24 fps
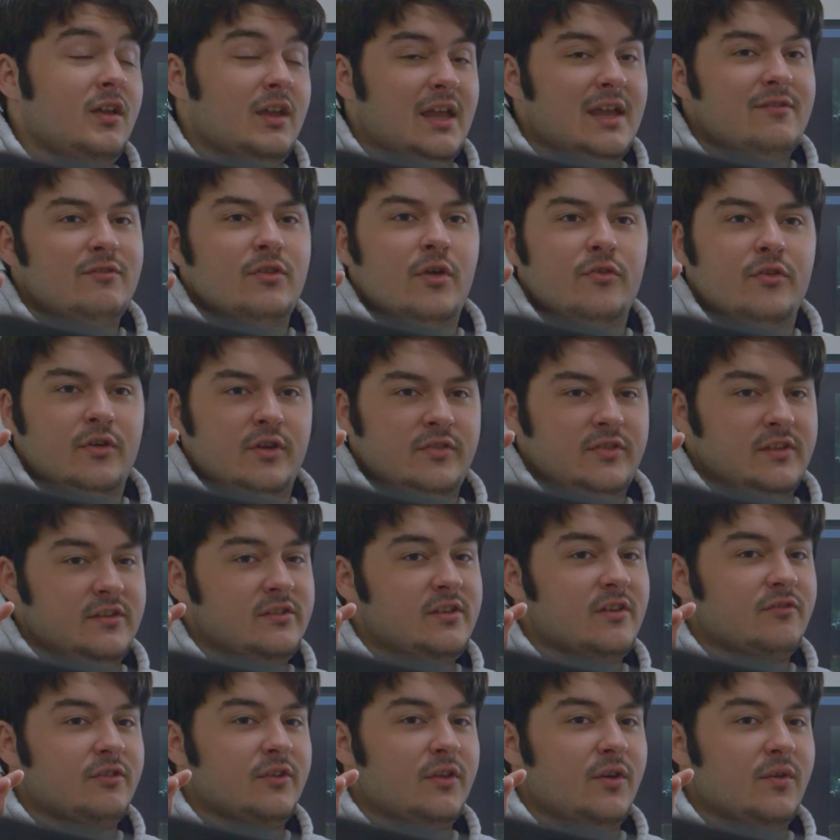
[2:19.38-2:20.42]
even though they're in these
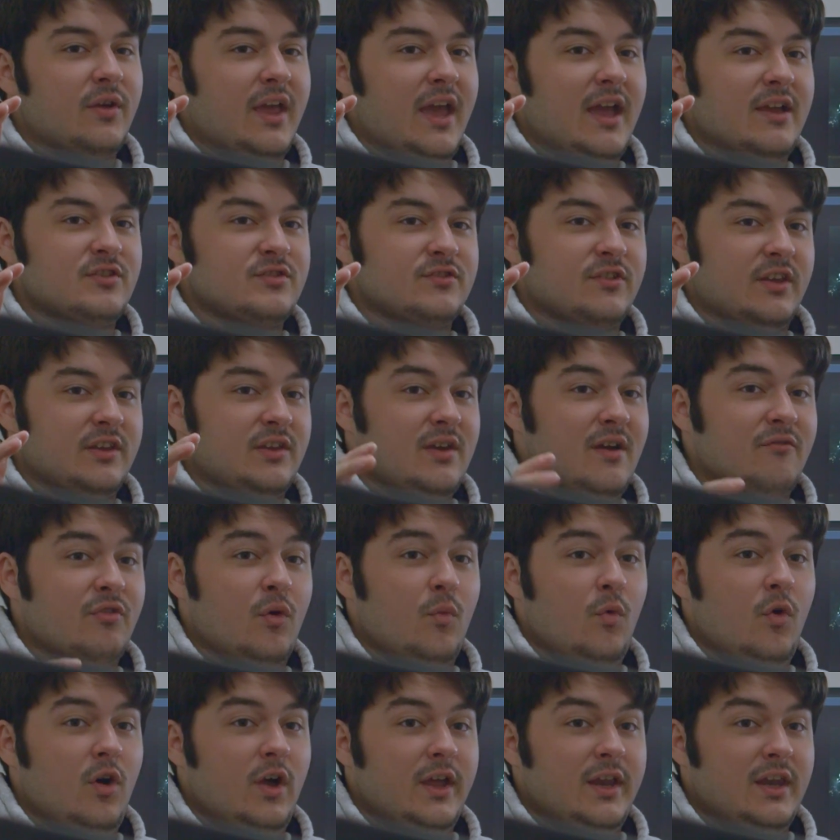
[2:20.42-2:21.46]
different locations, like you have the
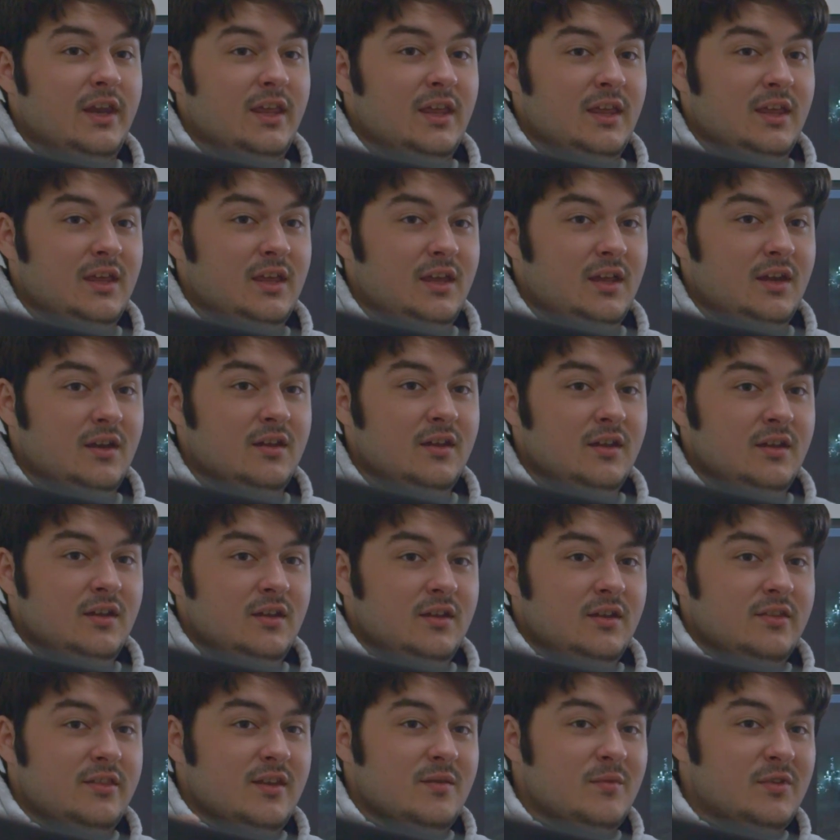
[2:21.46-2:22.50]
one in
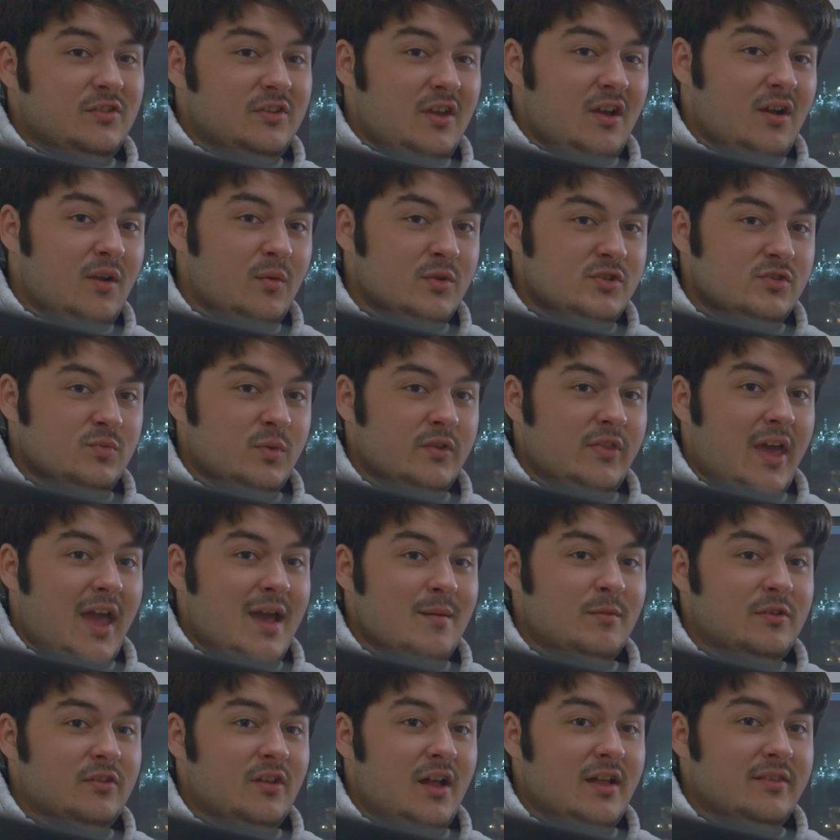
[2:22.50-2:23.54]
Themyscira, which is where the
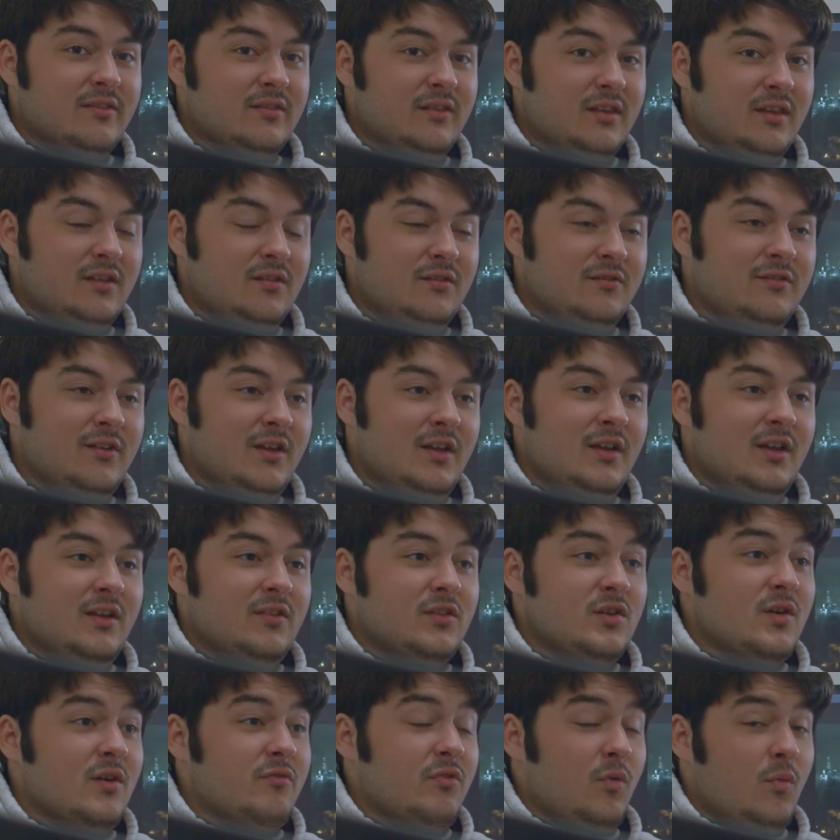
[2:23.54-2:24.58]
Amazons live,
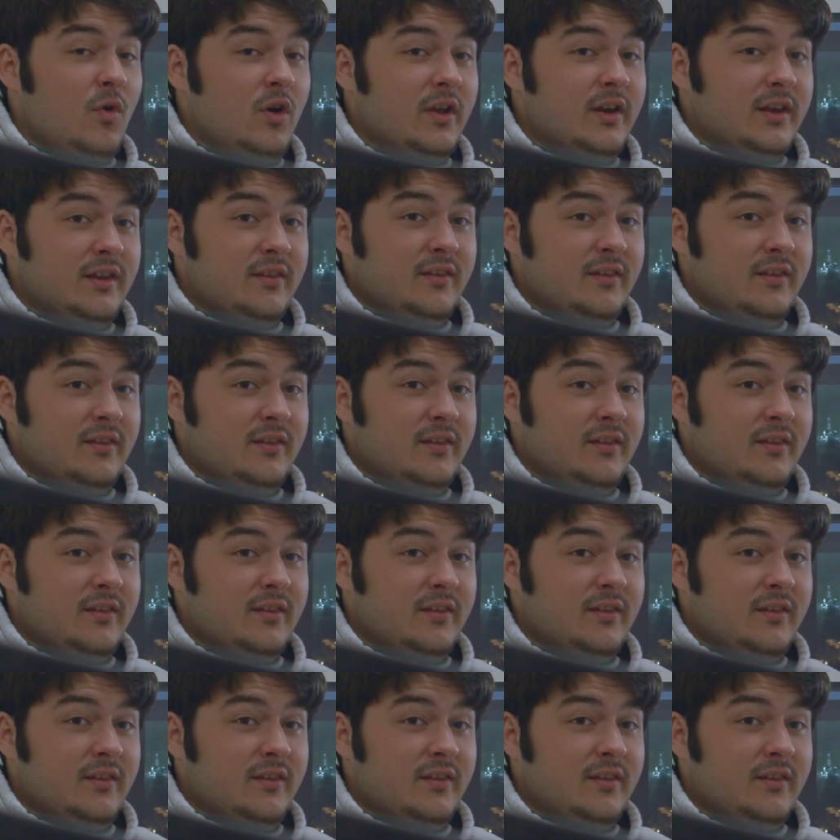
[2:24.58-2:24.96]
you have the one in